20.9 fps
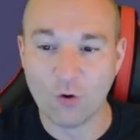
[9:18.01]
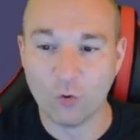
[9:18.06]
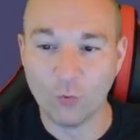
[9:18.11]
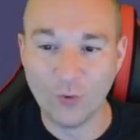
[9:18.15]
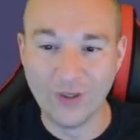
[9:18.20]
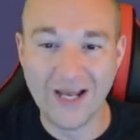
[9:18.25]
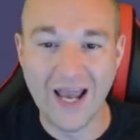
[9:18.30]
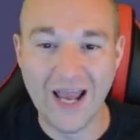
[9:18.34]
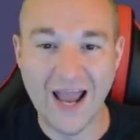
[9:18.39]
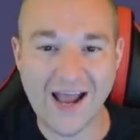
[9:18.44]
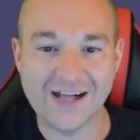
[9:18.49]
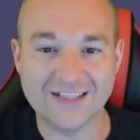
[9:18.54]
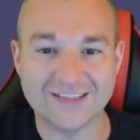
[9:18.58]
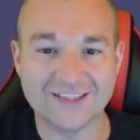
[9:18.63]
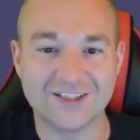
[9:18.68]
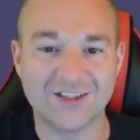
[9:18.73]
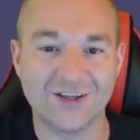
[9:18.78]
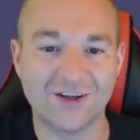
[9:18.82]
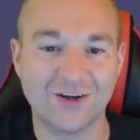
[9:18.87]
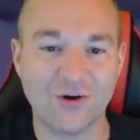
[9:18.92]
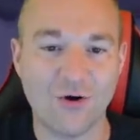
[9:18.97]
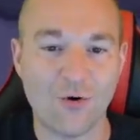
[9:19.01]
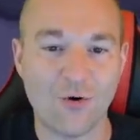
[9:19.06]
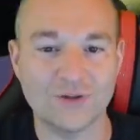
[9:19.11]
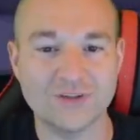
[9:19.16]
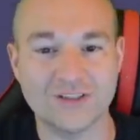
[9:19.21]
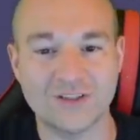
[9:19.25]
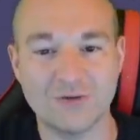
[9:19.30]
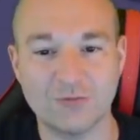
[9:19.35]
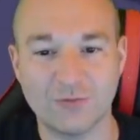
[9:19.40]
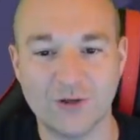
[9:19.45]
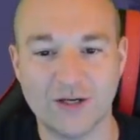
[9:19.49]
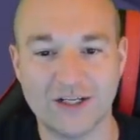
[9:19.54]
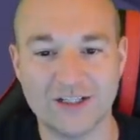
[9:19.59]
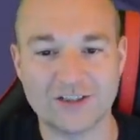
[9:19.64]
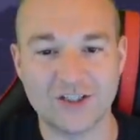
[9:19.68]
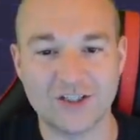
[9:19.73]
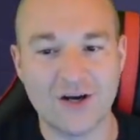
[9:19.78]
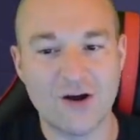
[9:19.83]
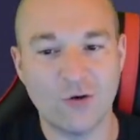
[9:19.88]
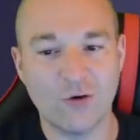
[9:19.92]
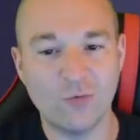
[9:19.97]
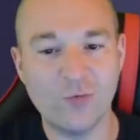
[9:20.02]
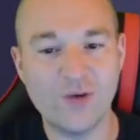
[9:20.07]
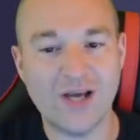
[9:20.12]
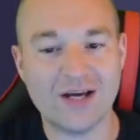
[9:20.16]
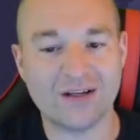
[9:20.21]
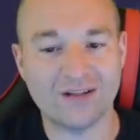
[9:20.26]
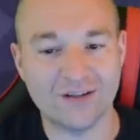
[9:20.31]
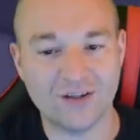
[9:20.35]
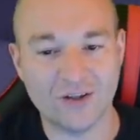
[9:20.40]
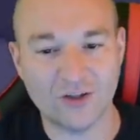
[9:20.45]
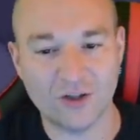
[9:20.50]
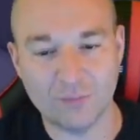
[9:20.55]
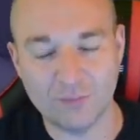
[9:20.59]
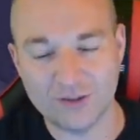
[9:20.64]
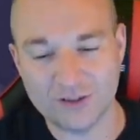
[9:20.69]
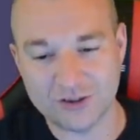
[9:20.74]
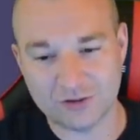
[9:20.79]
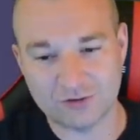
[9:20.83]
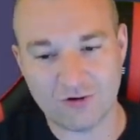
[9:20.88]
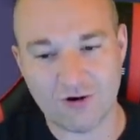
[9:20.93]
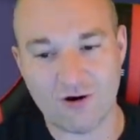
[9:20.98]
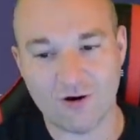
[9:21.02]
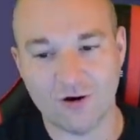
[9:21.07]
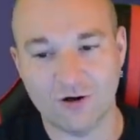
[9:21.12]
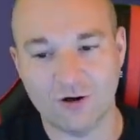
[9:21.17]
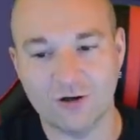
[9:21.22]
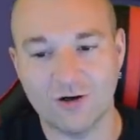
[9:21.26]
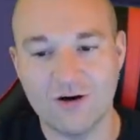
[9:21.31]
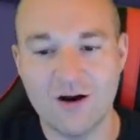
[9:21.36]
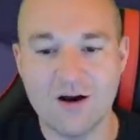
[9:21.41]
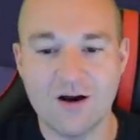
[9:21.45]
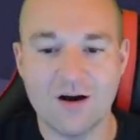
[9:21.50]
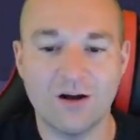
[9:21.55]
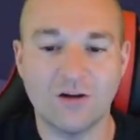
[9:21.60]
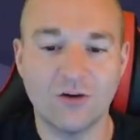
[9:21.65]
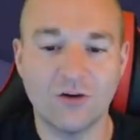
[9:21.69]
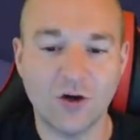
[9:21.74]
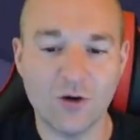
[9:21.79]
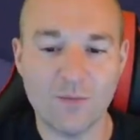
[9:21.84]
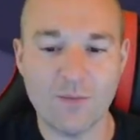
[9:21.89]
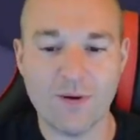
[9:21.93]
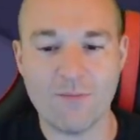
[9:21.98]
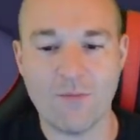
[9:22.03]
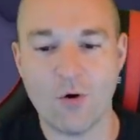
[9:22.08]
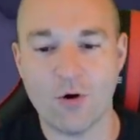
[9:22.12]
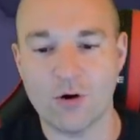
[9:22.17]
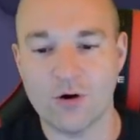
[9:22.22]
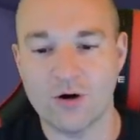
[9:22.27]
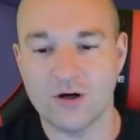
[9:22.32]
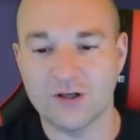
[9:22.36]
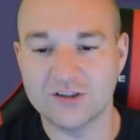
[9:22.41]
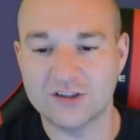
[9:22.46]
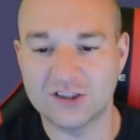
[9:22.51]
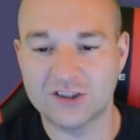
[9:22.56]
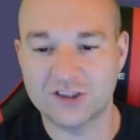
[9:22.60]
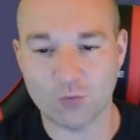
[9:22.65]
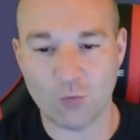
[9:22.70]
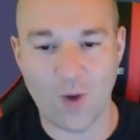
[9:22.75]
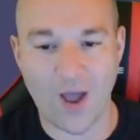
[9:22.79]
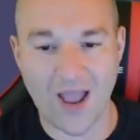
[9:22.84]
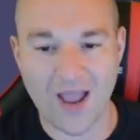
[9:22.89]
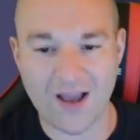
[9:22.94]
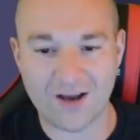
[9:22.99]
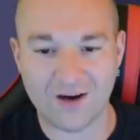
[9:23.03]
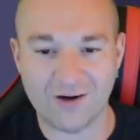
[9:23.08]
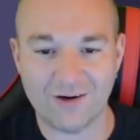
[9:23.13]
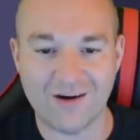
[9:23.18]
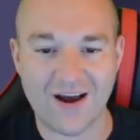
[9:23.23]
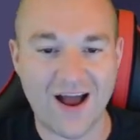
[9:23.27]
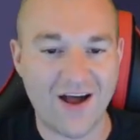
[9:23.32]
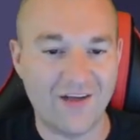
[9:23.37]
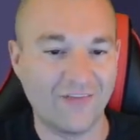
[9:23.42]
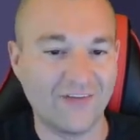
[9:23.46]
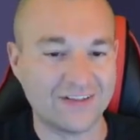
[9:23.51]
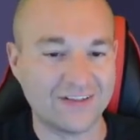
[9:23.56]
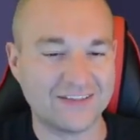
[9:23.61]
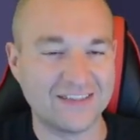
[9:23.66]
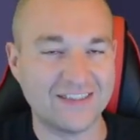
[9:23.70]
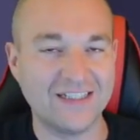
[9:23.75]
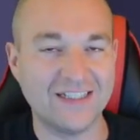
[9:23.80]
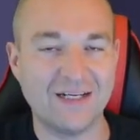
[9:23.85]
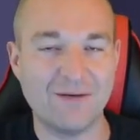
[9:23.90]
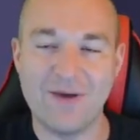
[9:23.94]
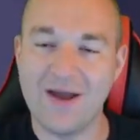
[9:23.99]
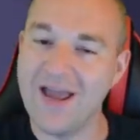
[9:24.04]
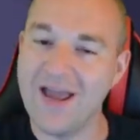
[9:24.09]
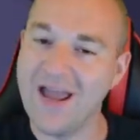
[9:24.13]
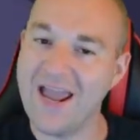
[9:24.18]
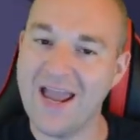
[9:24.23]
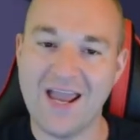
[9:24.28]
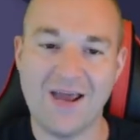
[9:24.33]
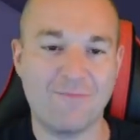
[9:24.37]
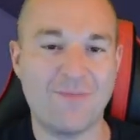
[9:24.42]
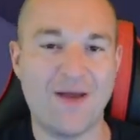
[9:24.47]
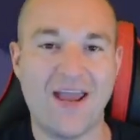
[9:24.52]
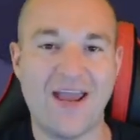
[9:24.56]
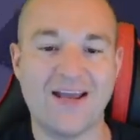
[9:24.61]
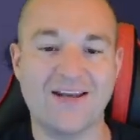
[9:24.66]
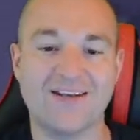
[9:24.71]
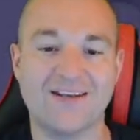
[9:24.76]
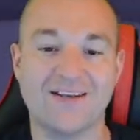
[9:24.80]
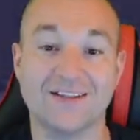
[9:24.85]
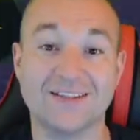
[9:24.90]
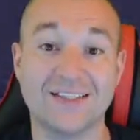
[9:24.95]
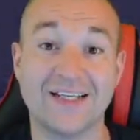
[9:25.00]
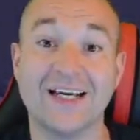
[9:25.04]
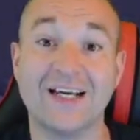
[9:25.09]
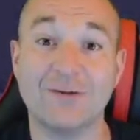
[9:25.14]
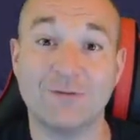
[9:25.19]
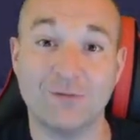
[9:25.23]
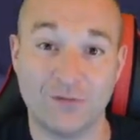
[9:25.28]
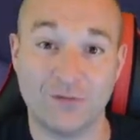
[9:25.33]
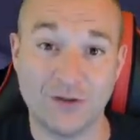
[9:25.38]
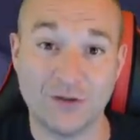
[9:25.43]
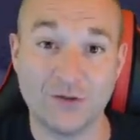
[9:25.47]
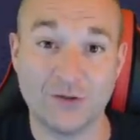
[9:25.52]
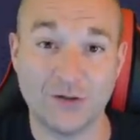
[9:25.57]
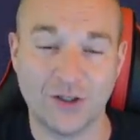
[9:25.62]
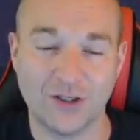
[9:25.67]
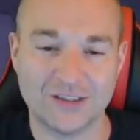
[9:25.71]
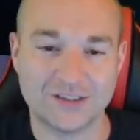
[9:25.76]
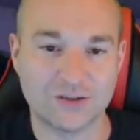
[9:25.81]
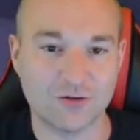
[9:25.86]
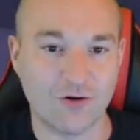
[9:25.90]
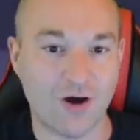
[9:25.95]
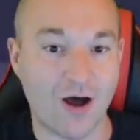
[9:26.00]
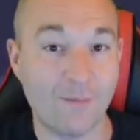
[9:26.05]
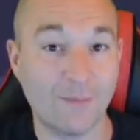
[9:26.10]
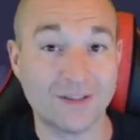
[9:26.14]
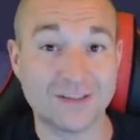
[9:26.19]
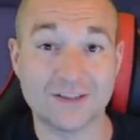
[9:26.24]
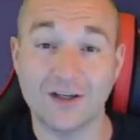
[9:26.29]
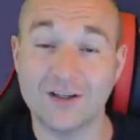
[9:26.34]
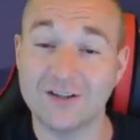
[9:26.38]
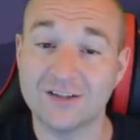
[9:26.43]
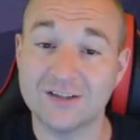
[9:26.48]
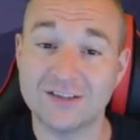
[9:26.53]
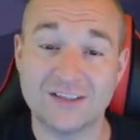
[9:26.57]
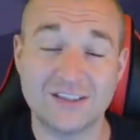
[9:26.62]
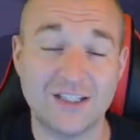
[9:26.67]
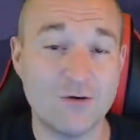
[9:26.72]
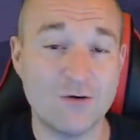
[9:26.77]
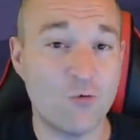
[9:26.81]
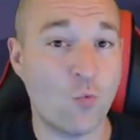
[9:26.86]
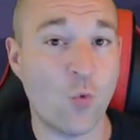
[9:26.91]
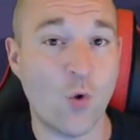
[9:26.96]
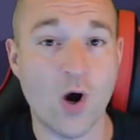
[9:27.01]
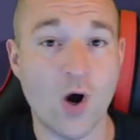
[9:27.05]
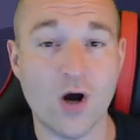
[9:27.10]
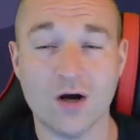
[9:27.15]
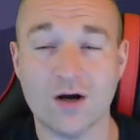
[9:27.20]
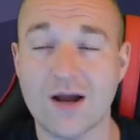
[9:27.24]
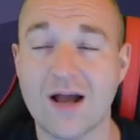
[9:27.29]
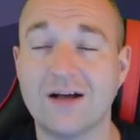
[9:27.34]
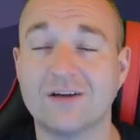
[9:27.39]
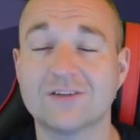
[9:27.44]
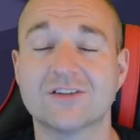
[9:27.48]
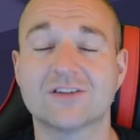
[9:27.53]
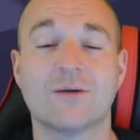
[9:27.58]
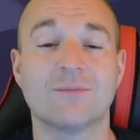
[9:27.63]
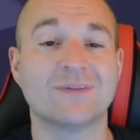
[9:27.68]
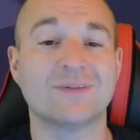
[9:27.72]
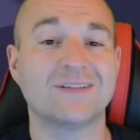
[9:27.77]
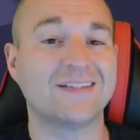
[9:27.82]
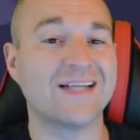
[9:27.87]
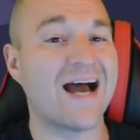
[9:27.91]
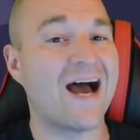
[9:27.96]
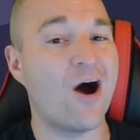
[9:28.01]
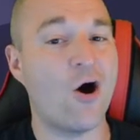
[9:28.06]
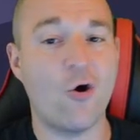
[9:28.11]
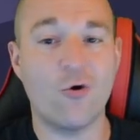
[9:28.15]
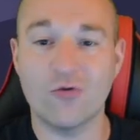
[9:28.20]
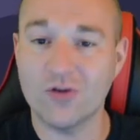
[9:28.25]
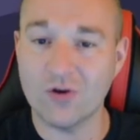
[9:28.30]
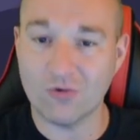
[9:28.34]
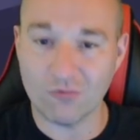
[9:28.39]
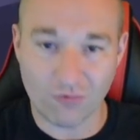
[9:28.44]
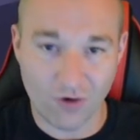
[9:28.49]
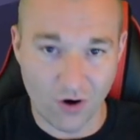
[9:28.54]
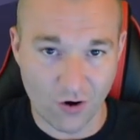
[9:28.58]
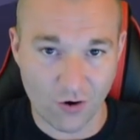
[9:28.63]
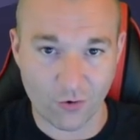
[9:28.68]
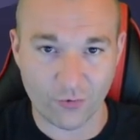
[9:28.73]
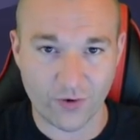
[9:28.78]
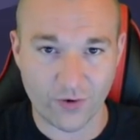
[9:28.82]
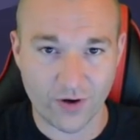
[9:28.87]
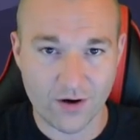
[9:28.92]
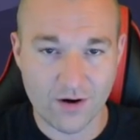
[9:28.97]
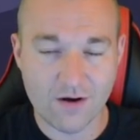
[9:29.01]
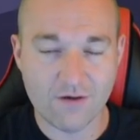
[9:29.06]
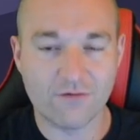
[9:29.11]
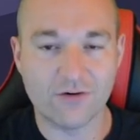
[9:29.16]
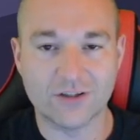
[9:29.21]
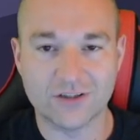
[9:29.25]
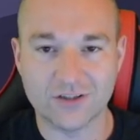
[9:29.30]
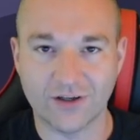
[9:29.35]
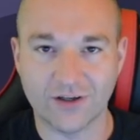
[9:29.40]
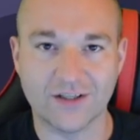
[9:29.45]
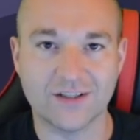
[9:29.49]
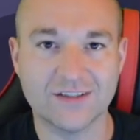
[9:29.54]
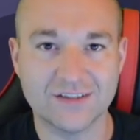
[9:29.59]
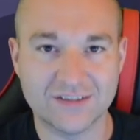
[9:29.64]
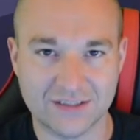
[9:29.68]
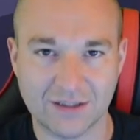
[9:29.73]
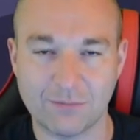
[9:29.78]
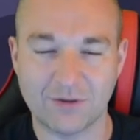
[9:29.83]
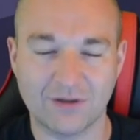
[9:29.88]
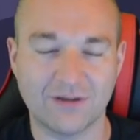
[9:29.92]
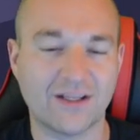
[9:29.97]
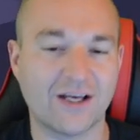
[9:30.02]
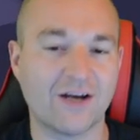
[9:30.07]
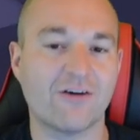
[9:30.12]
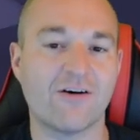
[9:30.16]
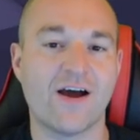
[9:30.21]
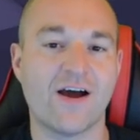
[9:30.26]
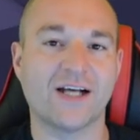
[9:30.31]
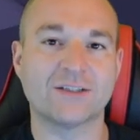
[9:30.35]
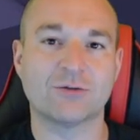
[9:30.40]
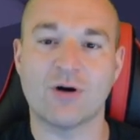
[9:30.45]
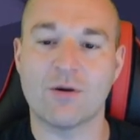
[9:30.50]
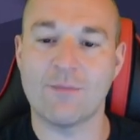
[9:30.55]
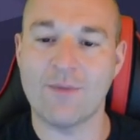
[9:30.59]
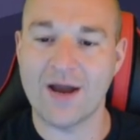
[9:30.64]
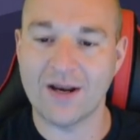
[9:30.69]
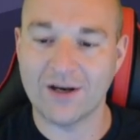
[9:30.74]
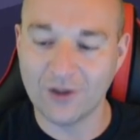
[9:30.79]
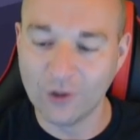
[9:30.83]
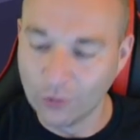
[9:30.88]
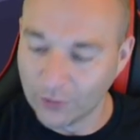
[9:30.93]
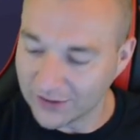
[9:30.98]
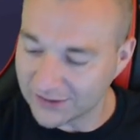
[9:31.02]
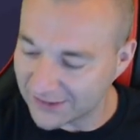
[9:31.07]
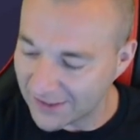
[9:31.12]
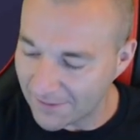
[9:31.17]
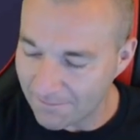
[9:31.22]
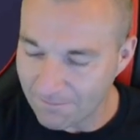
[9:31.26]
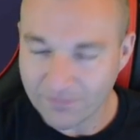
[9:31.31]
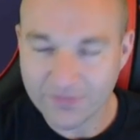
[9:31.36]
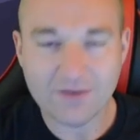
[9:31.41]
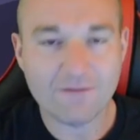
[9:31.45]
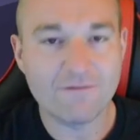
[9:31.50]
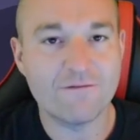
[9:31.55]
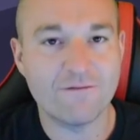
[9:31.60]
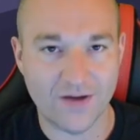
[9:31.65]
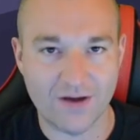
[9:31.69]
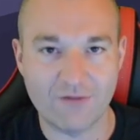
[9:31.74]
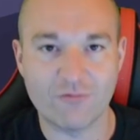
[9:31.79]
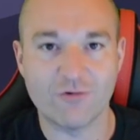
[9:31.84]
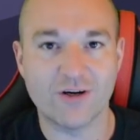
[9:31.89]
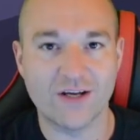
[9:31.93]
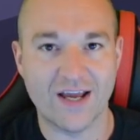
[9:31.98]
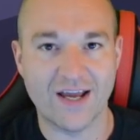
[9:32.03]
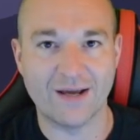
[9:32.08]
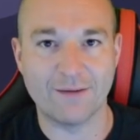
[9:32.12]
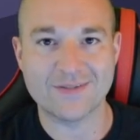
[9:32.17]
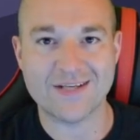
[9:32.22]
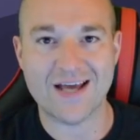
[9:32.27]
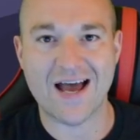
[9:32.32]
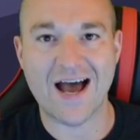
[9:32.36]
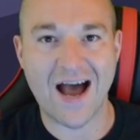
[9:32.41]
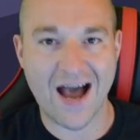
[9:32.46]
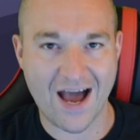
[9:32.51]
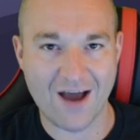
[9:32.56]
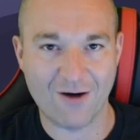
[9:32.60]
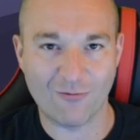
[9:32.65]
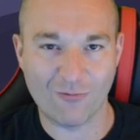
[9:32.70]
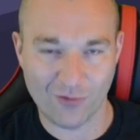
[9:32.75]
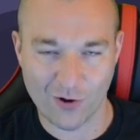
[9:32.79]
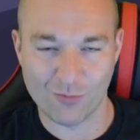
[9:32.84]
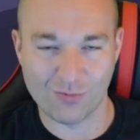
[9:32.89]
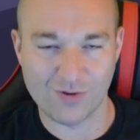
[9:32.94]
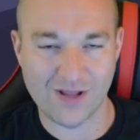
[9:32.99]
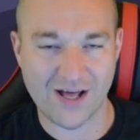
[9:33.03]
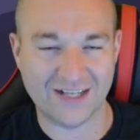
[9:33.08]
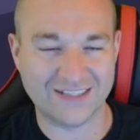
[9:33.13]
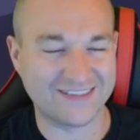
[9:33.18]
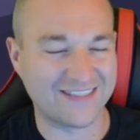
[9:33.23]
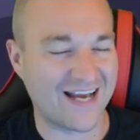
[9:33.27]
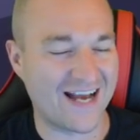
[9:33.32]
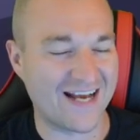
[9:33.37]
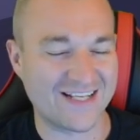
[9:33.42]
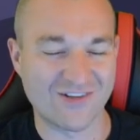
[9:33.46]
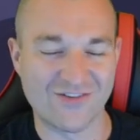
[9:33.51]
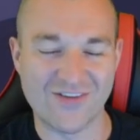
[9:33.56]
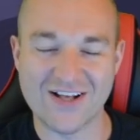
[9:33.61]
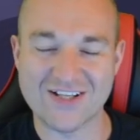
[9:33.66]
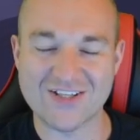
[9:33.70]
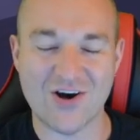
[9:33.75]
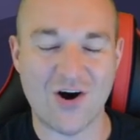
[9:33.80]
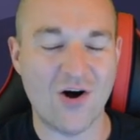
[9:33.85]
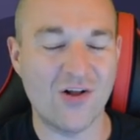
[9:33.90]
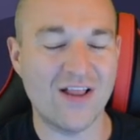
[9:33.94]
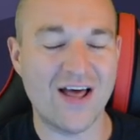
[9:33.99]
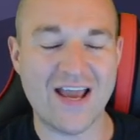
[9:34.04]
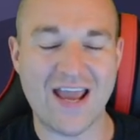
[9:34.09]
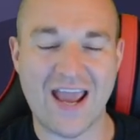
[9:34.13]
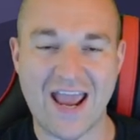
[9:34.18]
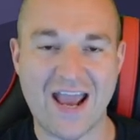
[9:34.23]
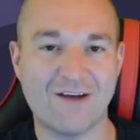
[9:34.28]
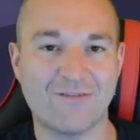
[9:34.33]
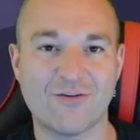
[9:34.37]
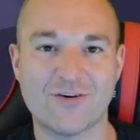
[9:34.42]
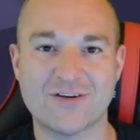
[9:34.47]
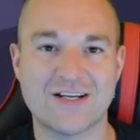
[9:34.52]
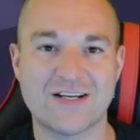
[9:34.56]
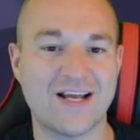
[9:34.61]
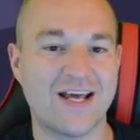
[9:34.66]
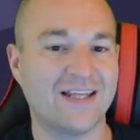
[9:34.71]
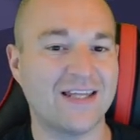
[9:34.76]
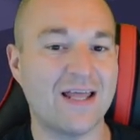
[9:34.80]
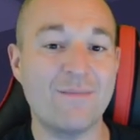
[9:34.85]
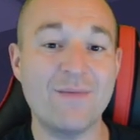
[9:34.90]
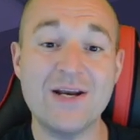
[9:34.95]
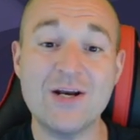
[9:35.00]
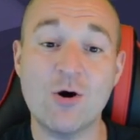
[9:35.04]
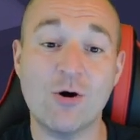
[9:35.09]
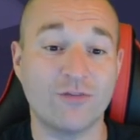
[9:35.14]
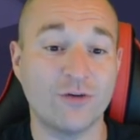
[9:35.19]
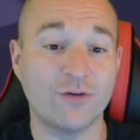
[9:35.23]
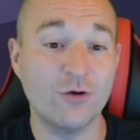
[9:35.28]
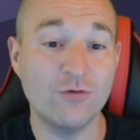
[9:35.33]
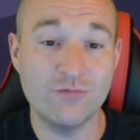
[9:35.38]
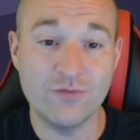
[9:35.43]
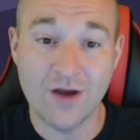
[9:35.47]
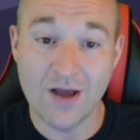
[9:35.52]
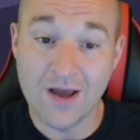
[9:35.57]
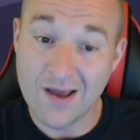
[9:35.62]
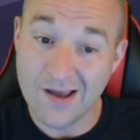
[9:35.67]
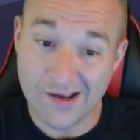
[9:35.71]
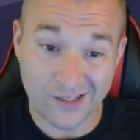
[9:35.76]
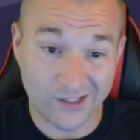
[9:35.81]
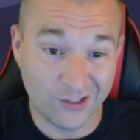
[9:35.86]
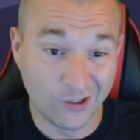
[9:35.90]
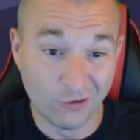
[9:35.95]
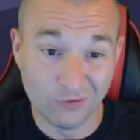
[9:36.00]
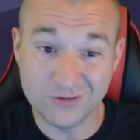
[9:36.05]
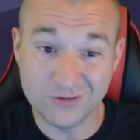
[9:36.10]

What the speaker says: We hatched the Golden Witch. We got a little bit stronger, a little bit more swagger on the team, and man, does it feel good. So I'm excited to see what else comes down the road for Titan Simulator X, one of my newest favorite games on Roblox, guys. So that's all I had for today. Let me know if you've used